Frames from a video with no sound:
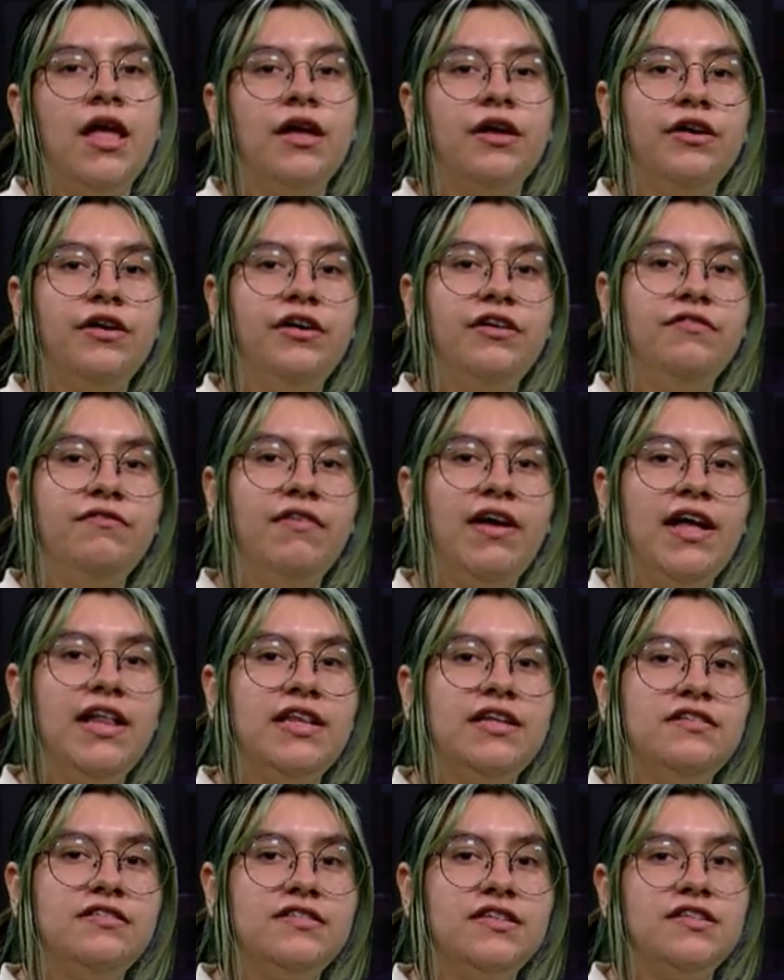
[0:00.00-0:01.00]
Gun
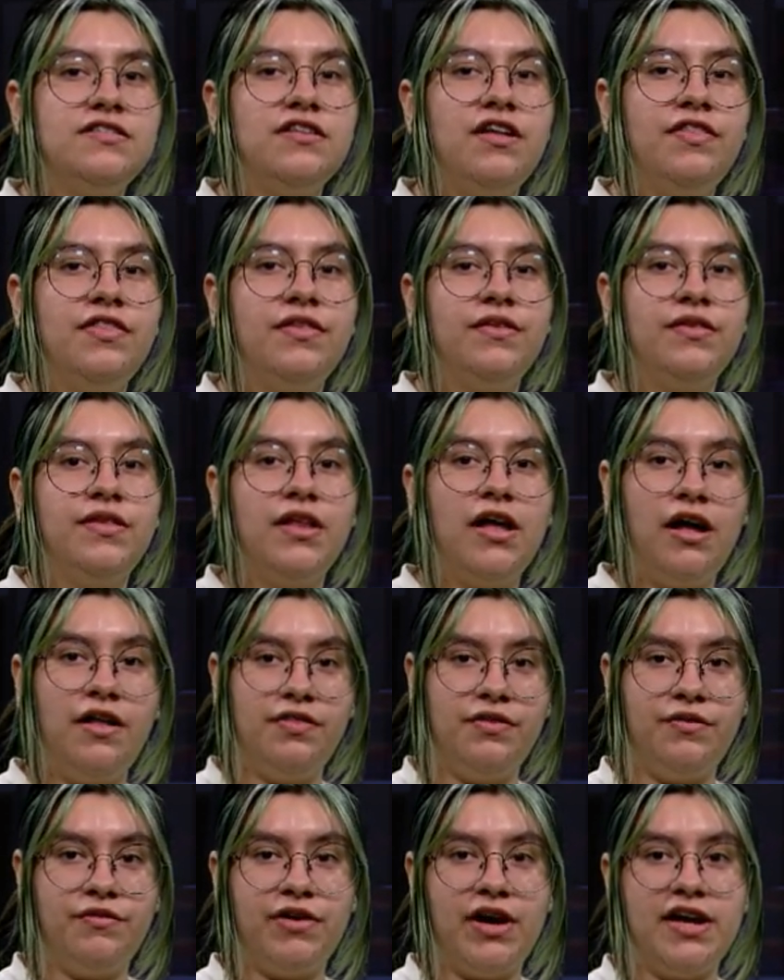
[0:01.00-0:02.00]
violence is on
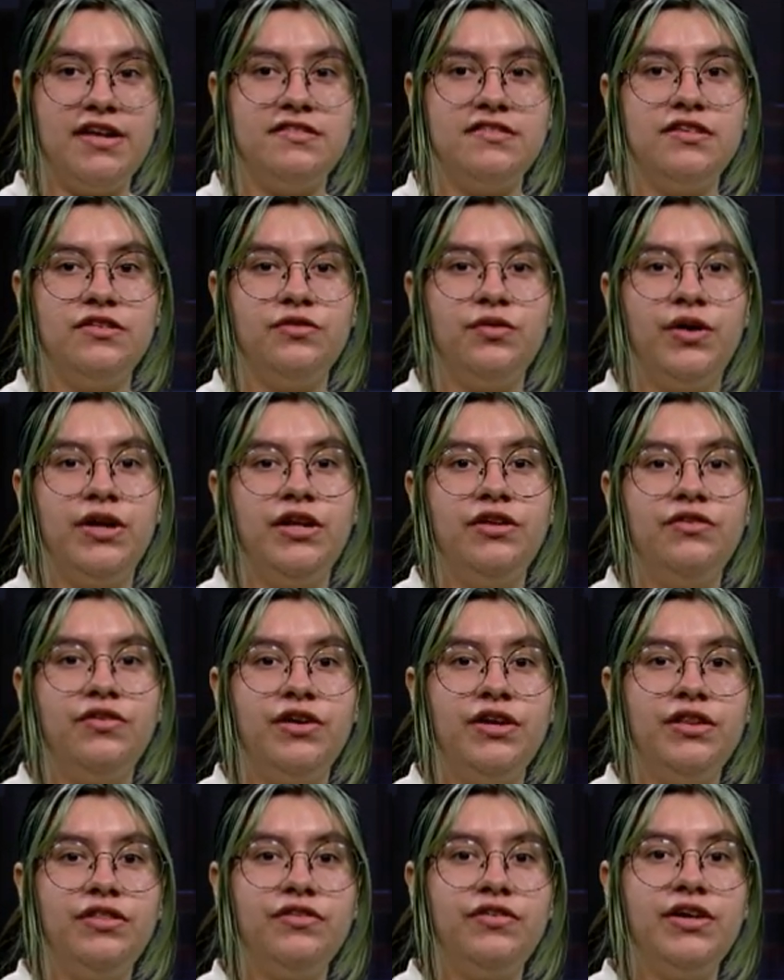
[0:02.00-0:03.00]
the rise in
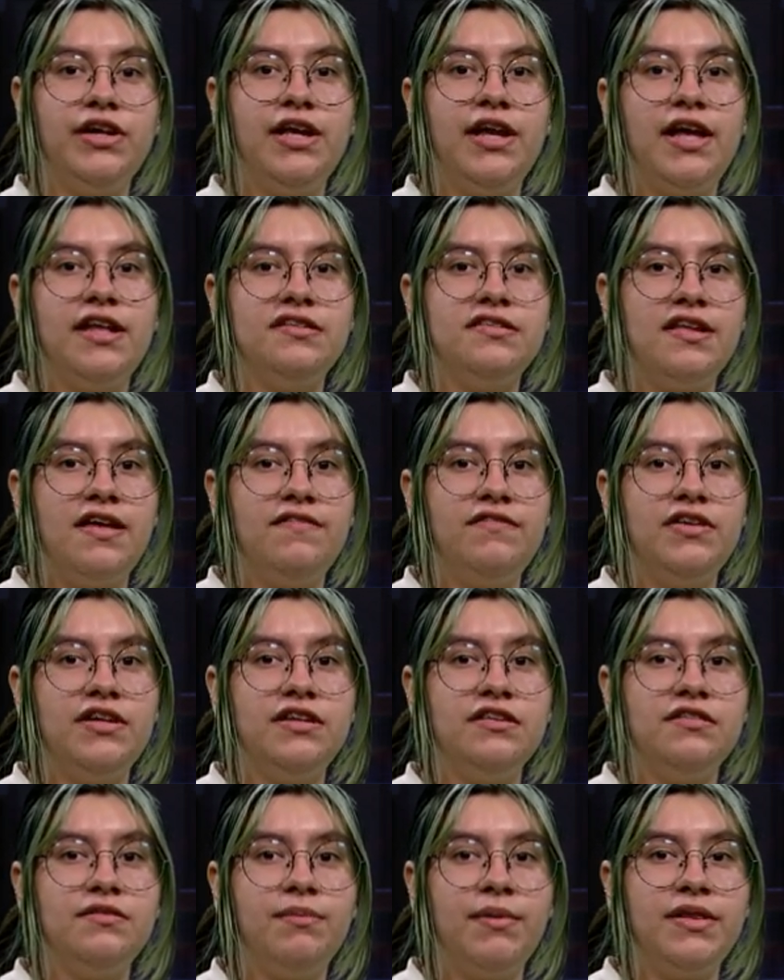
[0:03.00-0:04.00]
2023, as
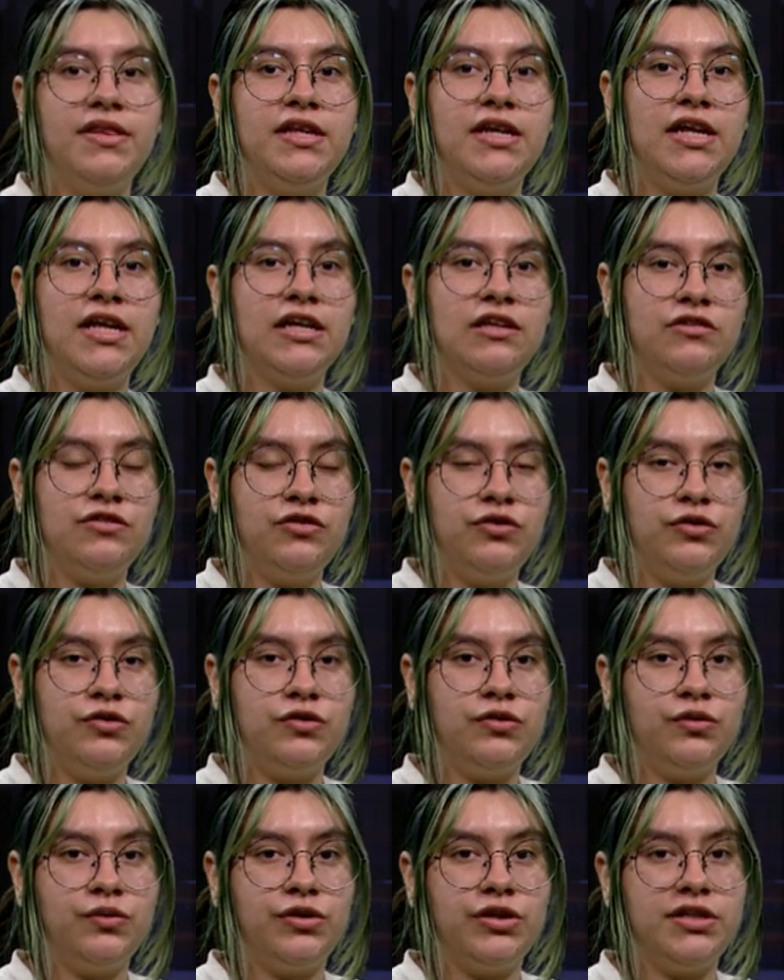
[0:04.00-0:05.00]
evidenced by the next two
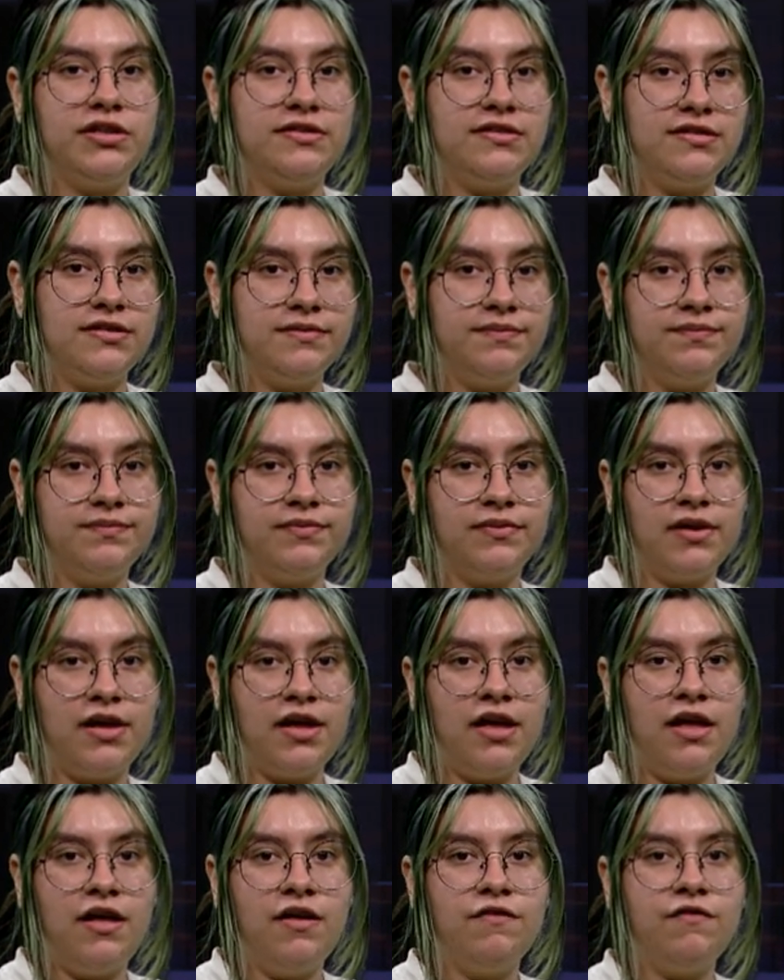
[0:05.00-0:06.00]
stories.
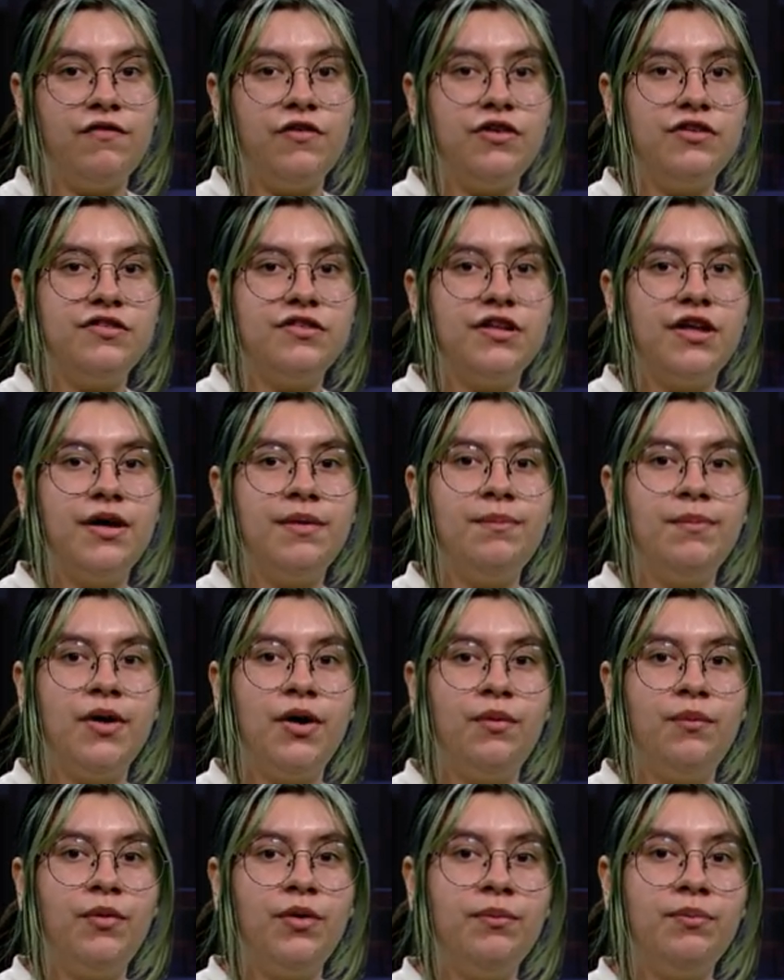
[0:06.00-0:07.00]
First up,
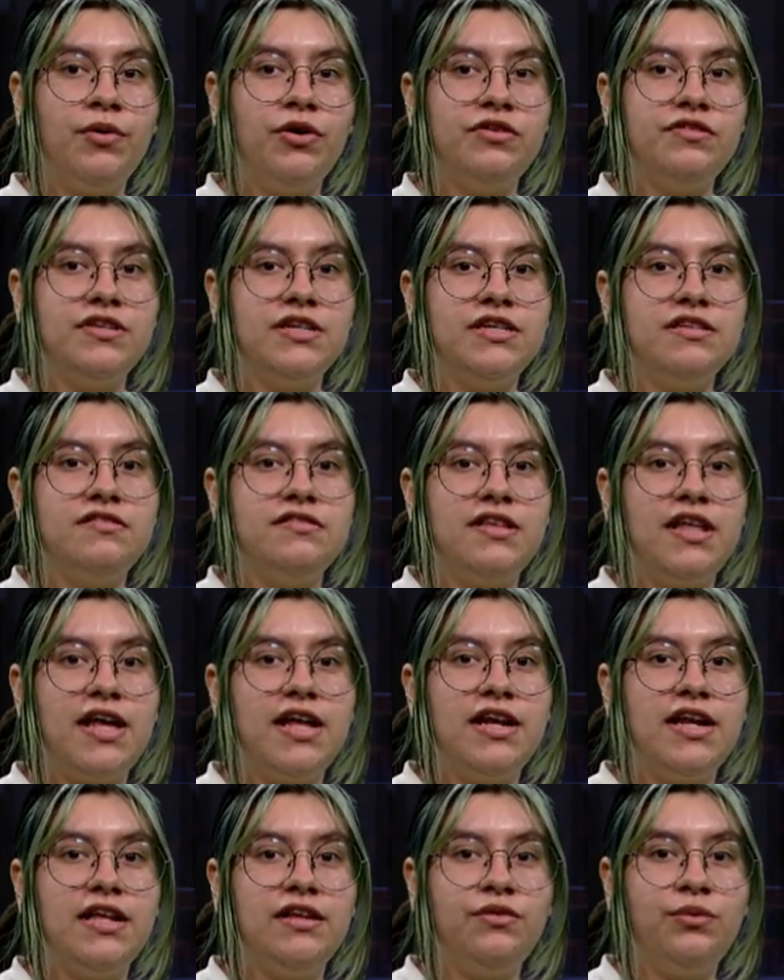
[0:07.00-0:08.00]
one person is
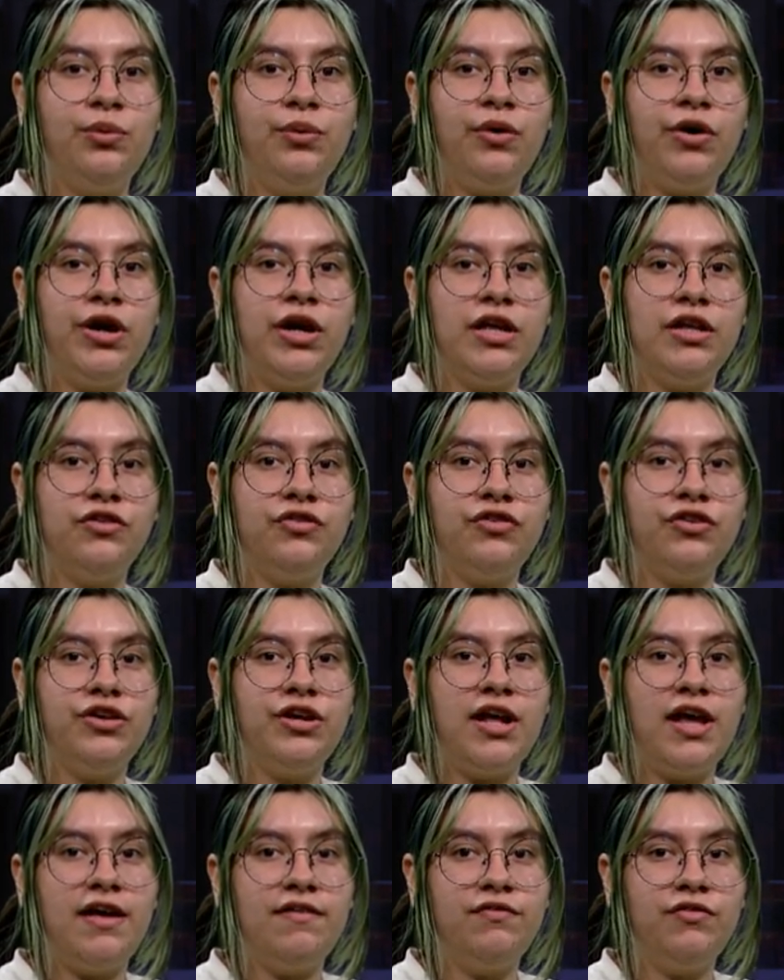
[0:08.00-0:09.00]
dead and two are injured
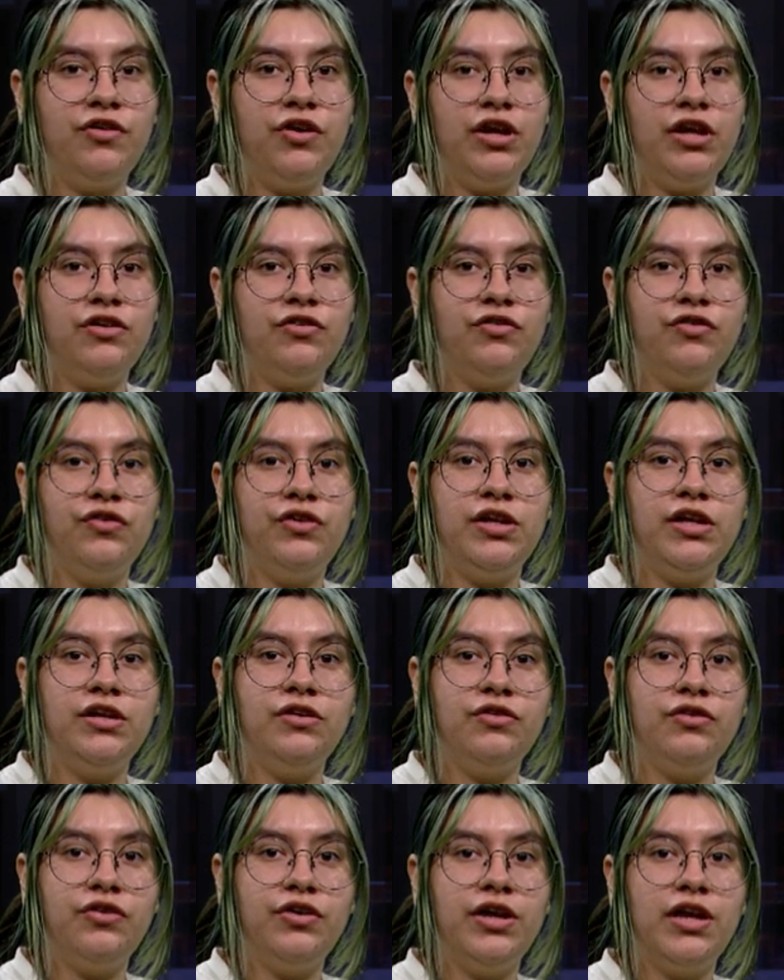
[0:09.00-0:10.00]
after a shooting
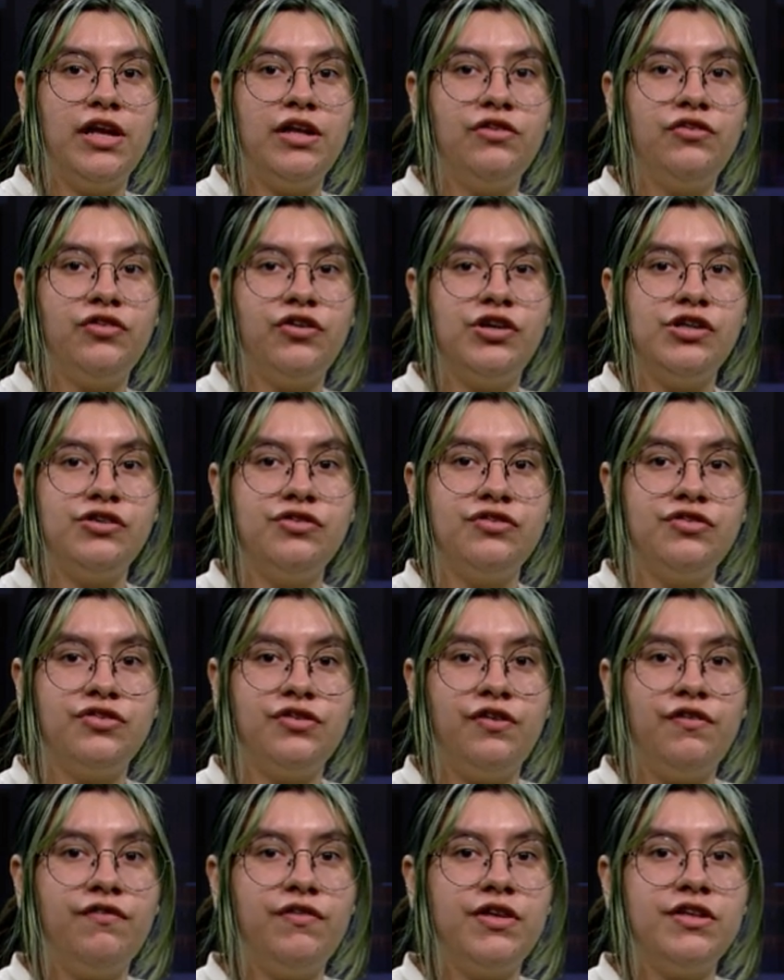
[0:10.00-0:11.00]
during a church
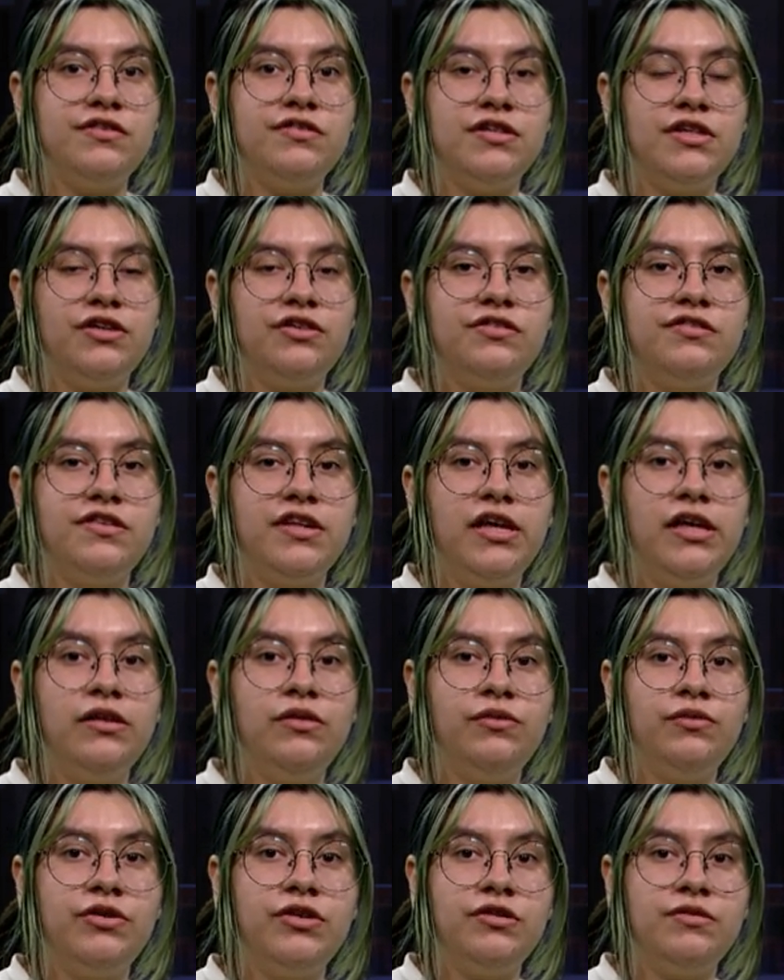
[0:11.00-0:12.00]
service near St.
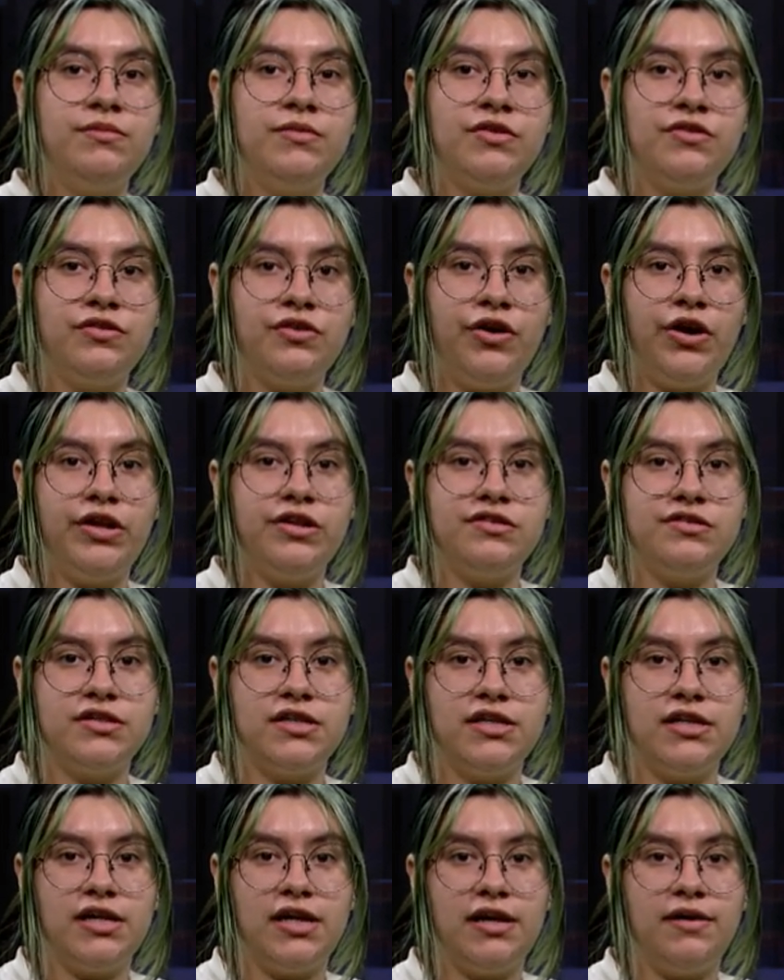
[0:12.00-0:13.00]
Louis, Missouri,
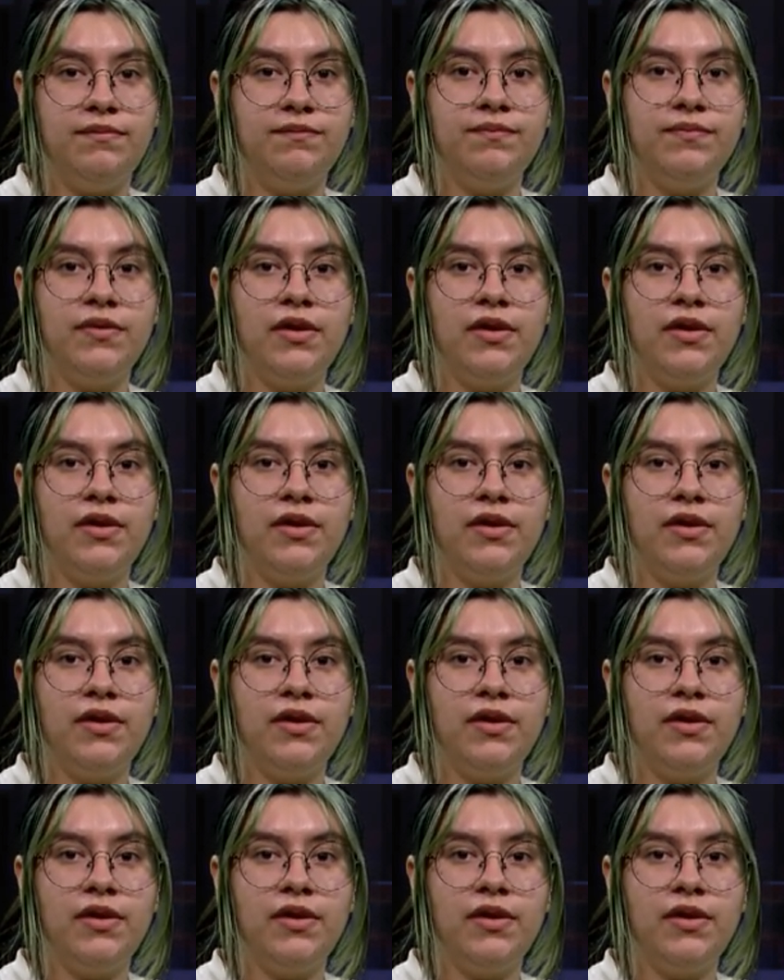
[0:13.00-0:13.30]
Sunday.